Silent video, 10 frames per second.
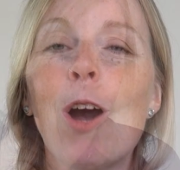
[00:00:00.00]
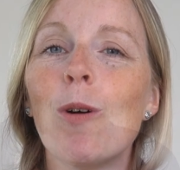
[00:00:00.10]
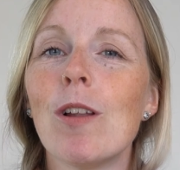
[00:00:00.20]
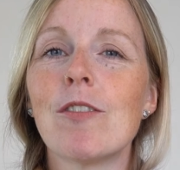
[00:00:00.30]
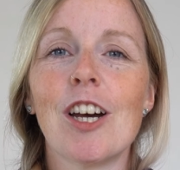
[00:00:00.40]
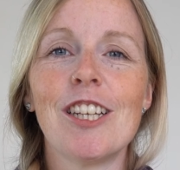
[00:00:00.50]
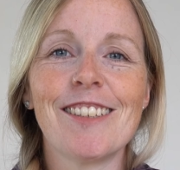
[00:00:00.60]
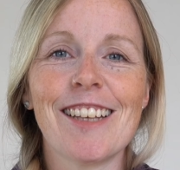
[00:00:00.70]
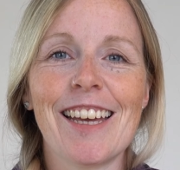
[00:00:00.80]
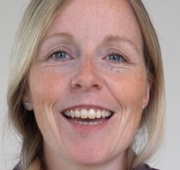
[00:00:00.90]
Well, I've got to
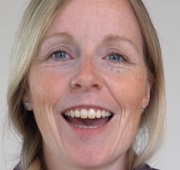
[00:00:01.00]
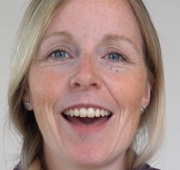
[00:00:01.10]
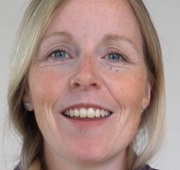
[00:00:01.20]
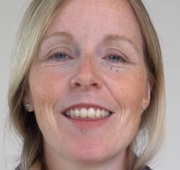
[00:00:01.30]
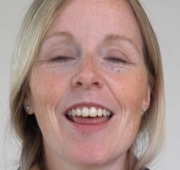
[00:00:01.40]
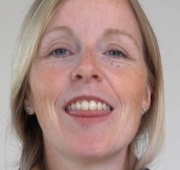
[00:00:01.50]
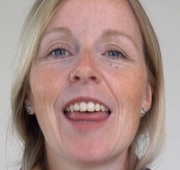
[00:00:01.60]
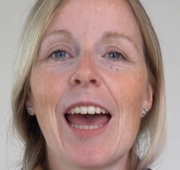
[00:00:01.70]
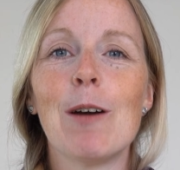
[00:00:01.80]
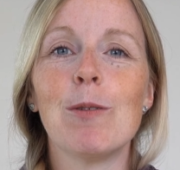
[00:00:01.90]
say, Kath,
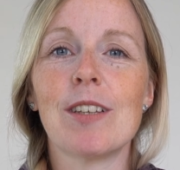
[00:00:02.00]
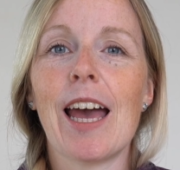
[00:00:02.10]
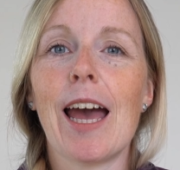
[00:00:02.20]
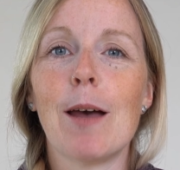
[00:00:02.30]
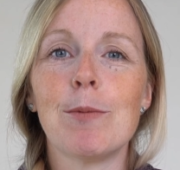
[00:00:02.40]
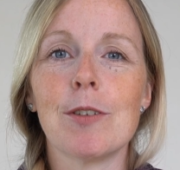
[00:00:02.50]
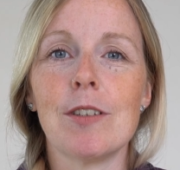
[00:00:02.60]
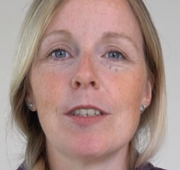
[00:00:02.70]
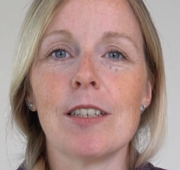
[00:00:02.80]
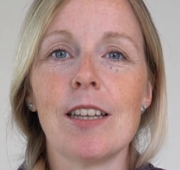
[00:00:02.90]
that was
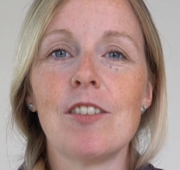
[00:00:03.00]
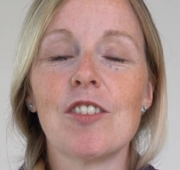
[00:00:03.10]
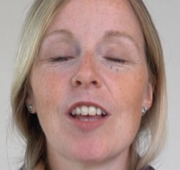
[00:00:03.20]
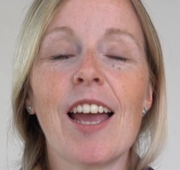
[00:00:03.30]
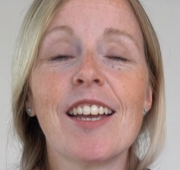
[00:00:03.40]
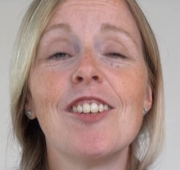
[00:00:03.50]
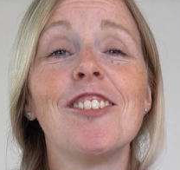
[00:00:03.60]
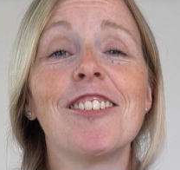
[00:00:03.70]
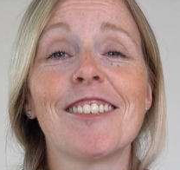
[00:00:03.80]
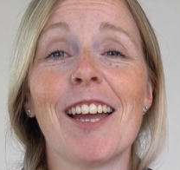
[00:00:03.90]
absolutely delicious. I can
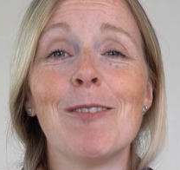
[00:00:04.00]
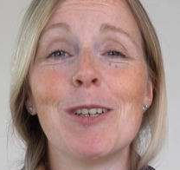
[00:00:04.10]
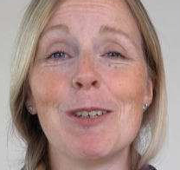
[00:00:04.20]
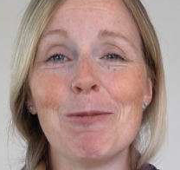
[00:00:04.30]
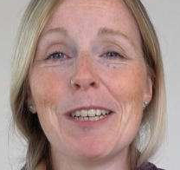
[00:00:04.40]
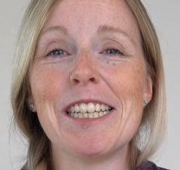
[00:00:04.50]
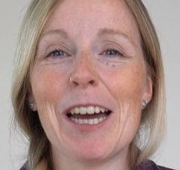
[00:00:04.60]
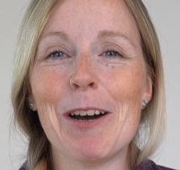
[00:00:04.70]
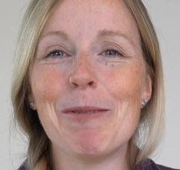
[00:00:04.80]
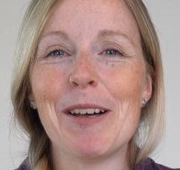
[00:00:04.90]
understand what you mean
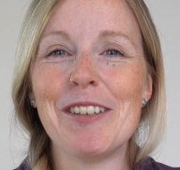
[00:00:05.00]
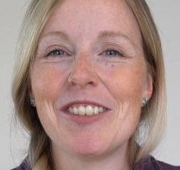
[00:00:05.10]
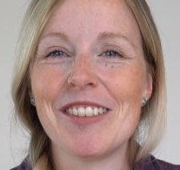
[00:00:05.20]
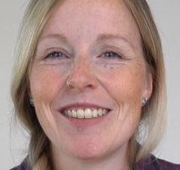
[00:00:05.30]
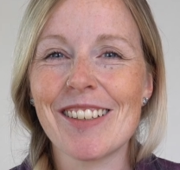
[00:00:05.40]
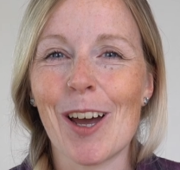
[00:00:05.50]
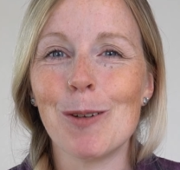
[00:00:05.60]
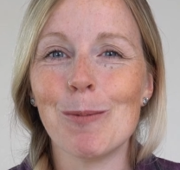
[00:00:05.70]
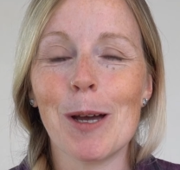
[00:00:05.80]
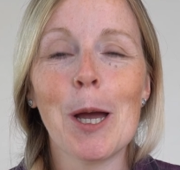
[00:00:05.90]
now about the cheese
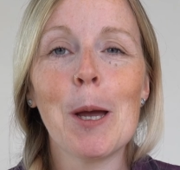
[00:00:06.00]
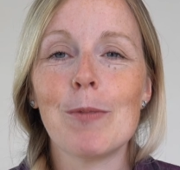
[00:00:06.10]
coma.